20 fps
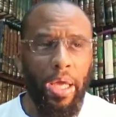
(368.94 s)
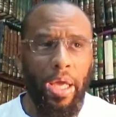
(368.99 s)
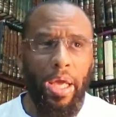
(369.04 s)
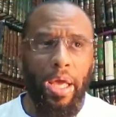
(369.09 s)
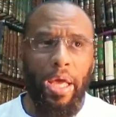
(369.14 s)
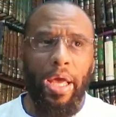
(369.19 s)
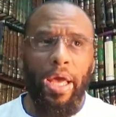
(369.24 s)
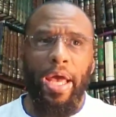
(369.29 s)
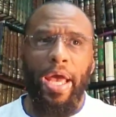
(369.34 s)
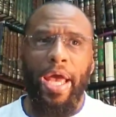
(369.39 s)

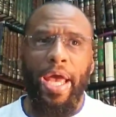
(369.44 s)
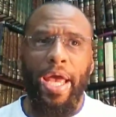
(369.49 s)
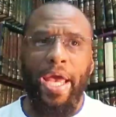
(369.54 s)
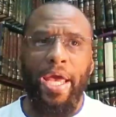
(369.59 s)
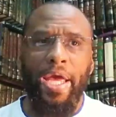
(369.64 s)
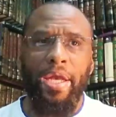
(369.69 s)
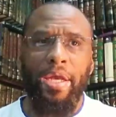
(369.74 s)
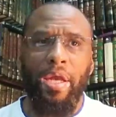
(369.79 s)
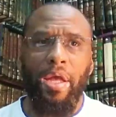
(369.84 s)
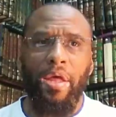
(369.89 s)

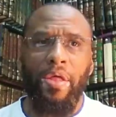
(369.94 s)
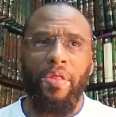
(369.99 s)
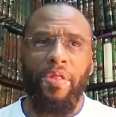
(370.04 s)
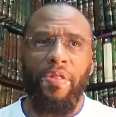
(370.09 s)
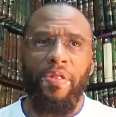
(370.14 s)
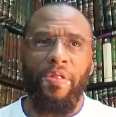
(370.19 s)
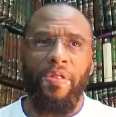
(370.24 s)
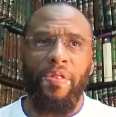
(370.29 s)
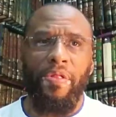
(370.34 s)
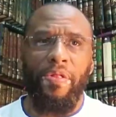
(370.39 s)
and
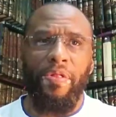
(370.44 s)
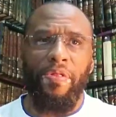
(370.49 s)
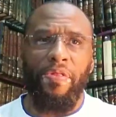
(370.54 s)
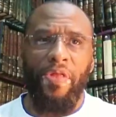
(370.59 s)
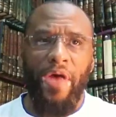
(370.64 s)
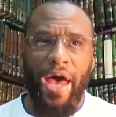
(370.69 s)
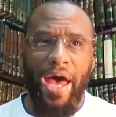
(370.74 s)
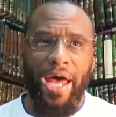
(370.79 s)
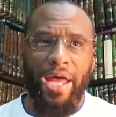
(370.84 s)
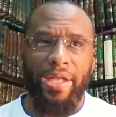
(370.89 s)

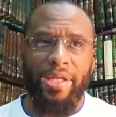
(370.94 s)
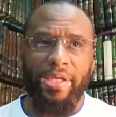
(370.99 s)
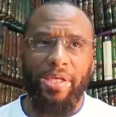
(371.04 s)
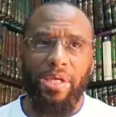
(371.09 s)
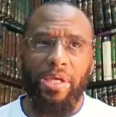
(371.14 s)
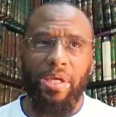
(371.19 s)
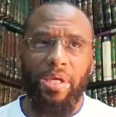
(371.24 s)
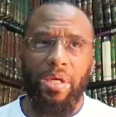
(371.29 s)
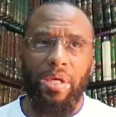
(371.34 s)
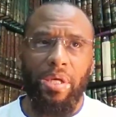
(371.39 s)
that
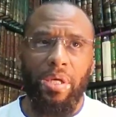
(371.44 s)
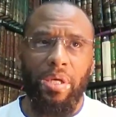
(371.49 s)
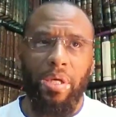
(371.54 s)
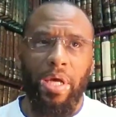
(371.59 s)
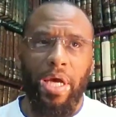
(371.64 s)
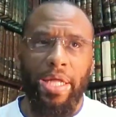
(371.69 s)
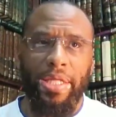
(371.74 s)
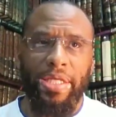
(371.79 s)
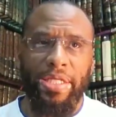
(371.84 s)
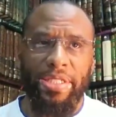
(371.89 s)

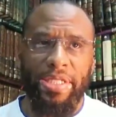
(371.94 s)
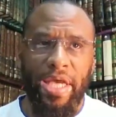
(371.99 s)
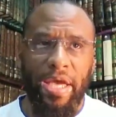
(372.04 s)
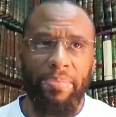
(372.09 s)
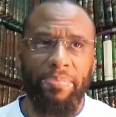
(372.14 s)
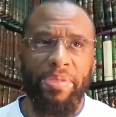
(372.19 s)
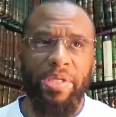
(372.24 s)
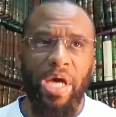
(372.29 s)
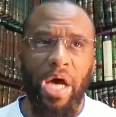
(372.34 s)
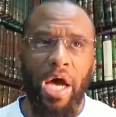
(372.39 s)
at the same
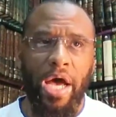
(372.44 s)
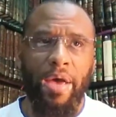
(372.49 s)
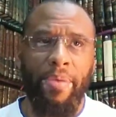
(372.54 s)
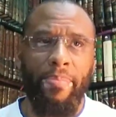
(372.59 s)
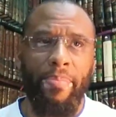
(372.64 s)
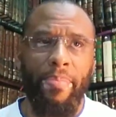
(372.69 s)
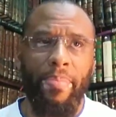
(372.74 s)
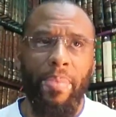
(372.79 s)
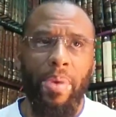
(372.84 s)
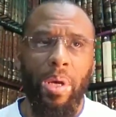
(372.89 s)

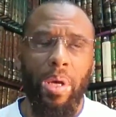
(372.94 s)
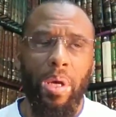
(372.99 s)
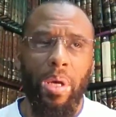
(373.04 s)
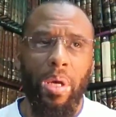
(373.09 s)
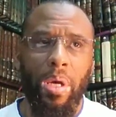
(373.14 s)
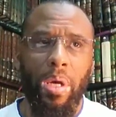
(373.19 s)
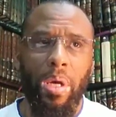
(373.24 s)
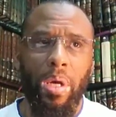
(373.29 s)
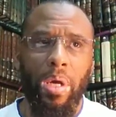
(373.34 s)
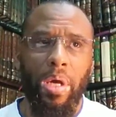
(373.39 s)
time,
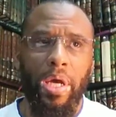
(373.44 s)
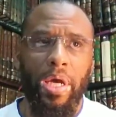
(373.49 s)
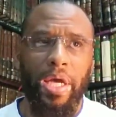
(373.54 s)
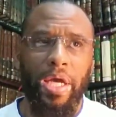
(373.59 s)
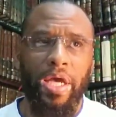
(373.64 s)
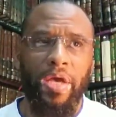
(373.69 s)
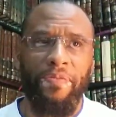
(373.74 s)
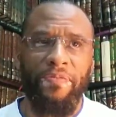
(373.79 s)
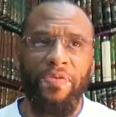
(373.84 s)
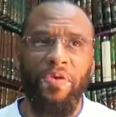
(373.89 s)

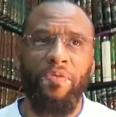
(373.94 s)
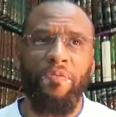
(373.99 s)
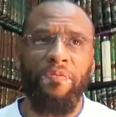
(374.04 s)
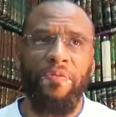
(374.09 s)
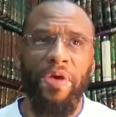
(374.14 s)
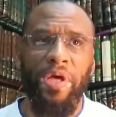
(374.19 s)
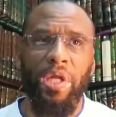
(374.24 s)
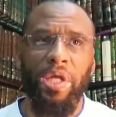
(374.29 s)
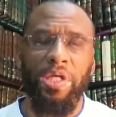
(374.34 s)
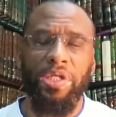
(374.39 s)
if you
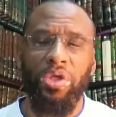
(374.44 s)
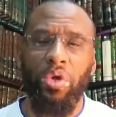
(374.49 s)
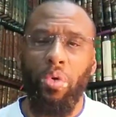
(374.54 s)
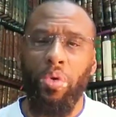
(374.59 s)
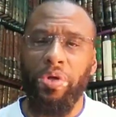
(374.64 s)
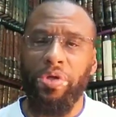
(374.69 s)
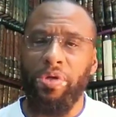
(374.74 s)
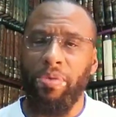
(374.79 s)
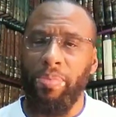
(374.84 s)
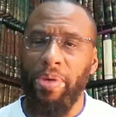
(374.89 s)
feel it's going
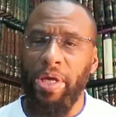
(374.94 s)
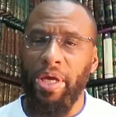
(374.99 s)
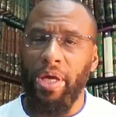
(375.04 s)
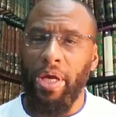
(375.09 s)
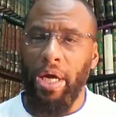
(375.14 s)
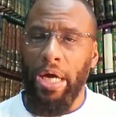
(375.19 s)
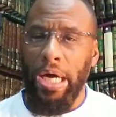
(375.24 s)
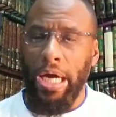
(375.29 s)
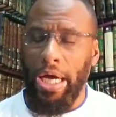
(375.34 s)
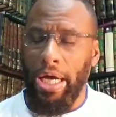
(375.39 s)
to be
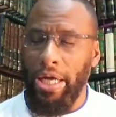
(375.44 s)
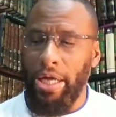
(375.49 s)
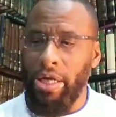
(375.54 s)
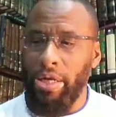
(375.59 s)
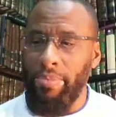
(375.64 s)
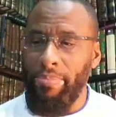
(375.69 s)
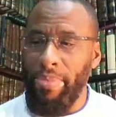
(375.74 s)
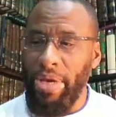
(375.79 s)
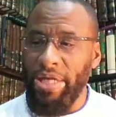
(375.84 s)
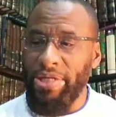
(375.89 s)
uh, an
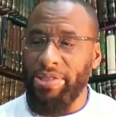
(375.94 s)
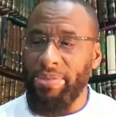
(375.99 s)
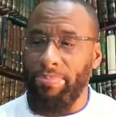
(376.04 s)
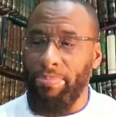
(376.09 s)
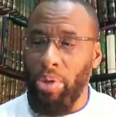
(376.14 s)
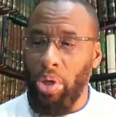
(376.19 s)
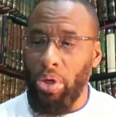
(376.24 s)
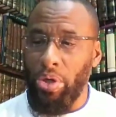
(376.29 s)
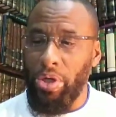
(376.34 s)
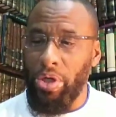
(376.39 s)
immense
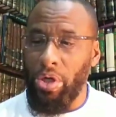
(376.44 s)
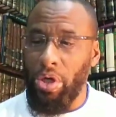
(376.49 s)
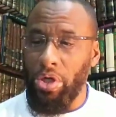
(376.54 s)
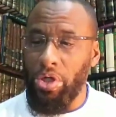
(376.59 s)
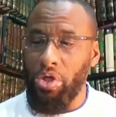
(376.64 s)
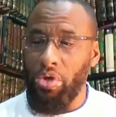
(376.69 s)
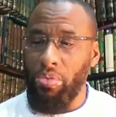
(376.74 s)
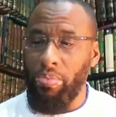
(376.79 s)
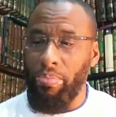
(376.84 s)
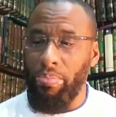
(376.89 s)
burden on
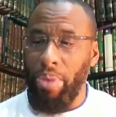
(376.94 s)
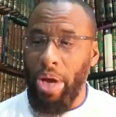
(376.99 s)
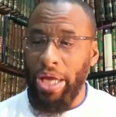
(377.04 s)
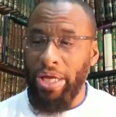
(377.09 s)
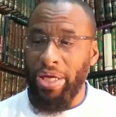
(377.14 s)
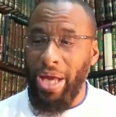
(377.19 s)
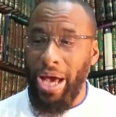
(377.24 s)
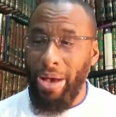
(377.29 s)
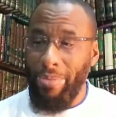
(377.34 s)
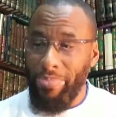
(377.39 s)
you by
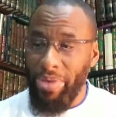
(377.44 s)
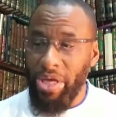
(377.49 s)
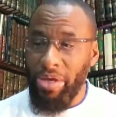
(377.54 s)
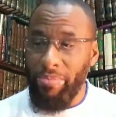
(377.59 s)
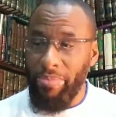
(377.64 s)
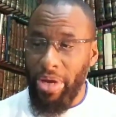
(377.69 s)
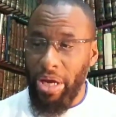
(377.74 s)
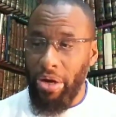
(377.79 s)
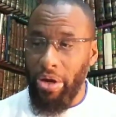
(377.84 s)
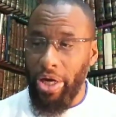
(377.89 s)
not being
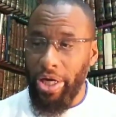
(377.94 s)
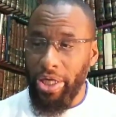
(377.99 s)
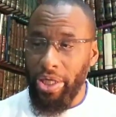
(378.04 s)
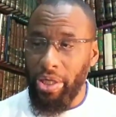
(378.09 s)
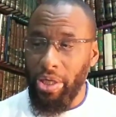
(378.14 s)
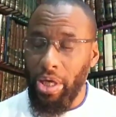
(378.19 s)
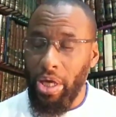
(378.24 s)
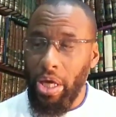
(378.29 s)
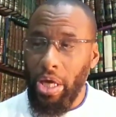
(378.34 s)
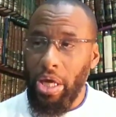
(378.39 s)
married,
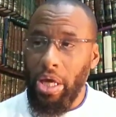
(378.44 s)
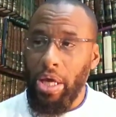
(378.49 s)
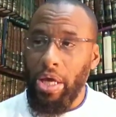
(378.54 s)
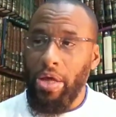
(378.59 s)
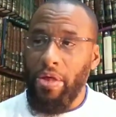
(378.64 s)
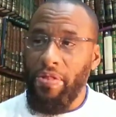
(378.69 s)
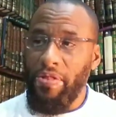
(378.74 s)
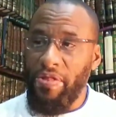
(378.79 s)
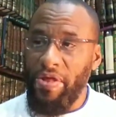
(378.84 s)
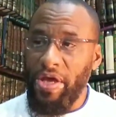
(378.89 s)

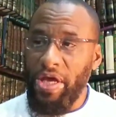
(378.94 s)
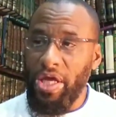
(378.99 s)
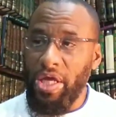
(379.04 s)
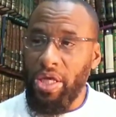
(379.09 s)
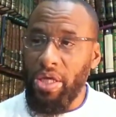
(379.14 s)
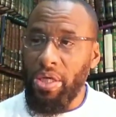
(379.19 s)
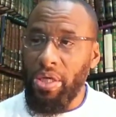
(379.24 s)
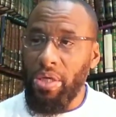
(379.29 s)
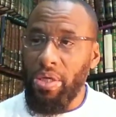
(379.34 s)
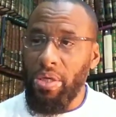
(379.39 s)

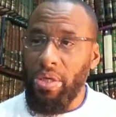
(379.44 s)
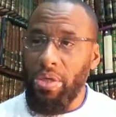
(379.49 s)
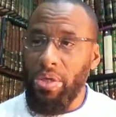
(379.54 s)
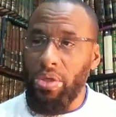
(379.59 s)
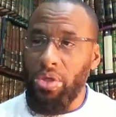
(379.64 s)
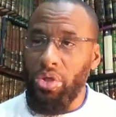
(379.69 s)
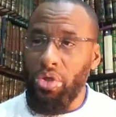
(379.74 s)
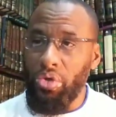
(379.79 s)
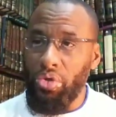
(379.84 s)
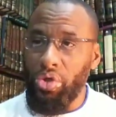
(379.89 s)
then
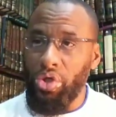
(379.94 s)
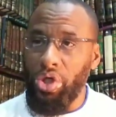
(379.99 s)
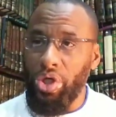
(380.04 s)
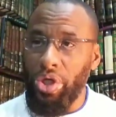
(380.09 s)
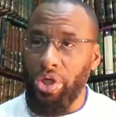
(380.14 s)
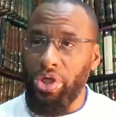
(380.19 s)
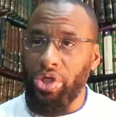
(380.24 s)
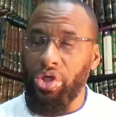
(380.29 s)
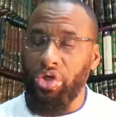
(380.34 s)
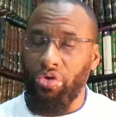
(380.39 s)
you should
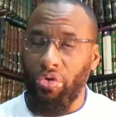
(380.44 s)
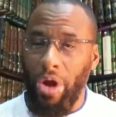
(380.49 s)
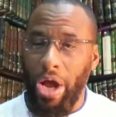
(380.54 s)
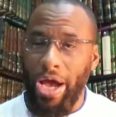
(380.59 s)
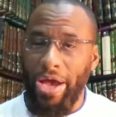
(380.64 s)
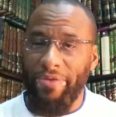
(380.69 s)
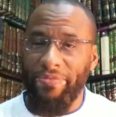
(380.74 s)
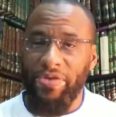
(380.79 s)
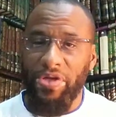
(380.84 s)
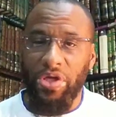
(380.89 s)

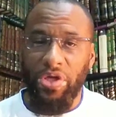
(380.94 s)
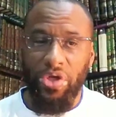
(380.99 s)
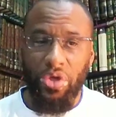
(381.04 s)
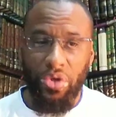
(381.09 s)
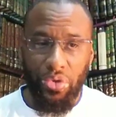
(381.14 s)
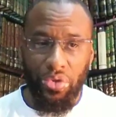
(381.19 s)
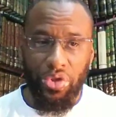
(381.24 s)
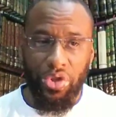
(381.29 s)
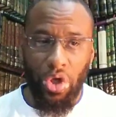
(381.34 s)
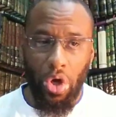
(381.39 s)
strive to do
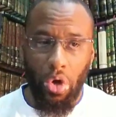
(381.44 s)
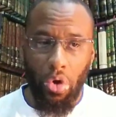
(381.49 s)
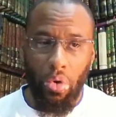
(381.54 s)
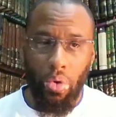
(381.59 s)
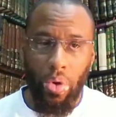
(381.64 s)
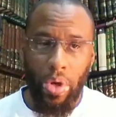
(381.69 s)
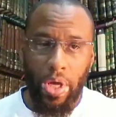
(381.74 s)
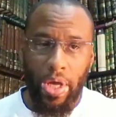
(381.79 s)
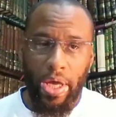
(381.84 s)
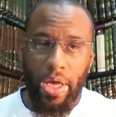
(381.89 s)
so
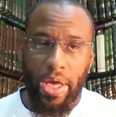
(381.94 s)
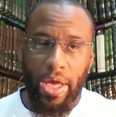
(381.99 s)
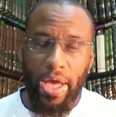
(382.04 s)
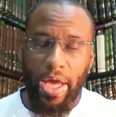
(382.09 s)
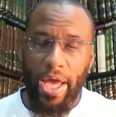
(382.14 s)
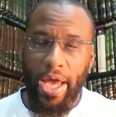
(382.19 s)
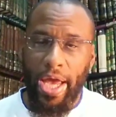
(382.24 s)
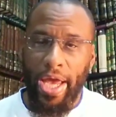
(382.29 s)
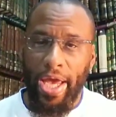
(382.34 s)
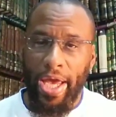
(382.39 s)

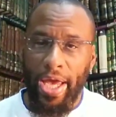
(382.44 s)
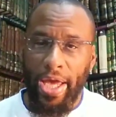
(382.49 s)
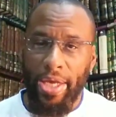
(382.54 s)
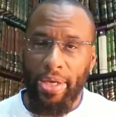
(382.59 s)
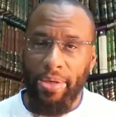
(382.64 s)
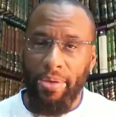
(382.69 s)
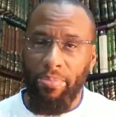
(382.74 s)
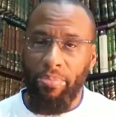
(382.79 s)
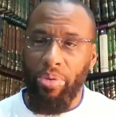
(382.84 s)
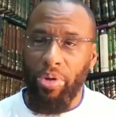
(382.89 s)

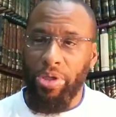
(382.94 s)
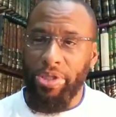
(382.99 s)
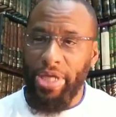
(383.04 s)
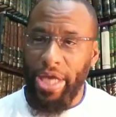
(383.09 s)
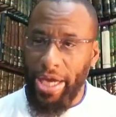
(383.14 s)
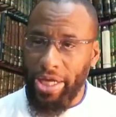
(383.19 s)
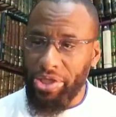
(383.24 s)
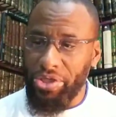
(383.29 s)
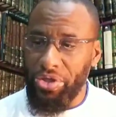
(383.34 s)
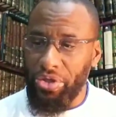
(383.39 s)
and
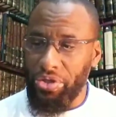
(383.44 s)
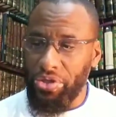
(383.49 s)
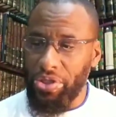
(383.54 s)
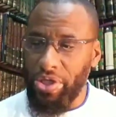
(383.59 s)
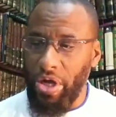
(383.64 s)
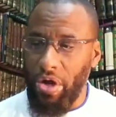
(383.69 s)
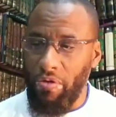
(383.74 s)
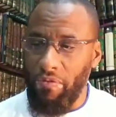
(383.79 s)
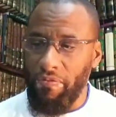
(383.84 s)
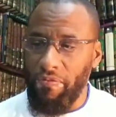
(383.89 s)
protect yourself